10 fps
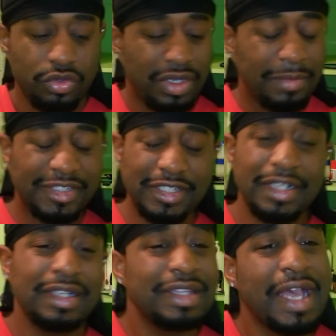I'm
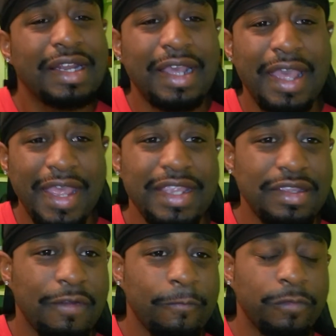seeing a lot of
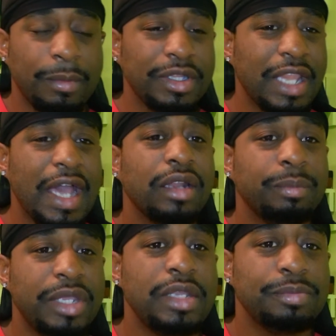hate from a lot
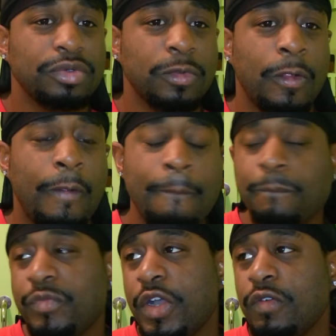of people.
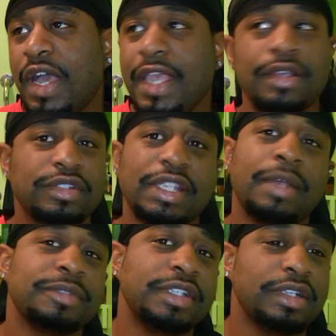No, I ain't gonna say
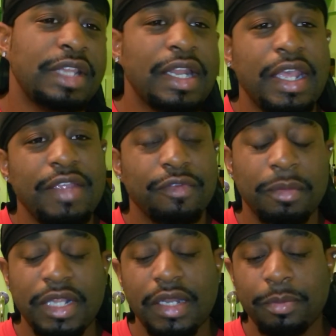I'm seeing a lot of hate
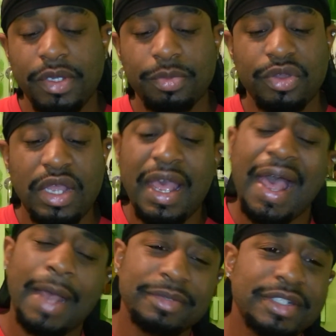from a lot of people.
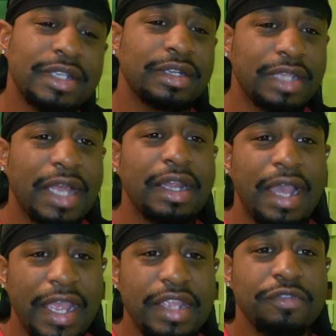I'm seeing a lot of
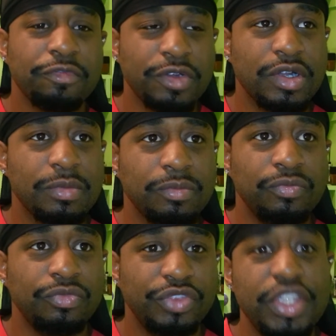hate
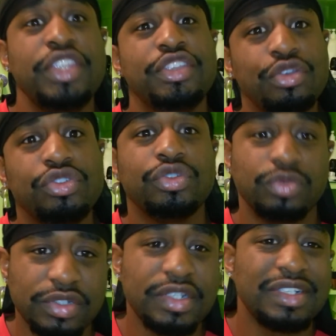from the
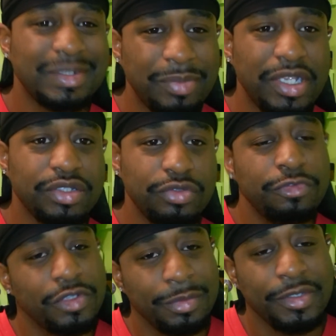usual suspects. You
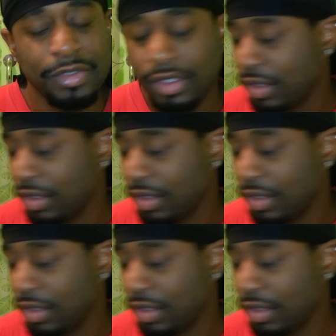feel me?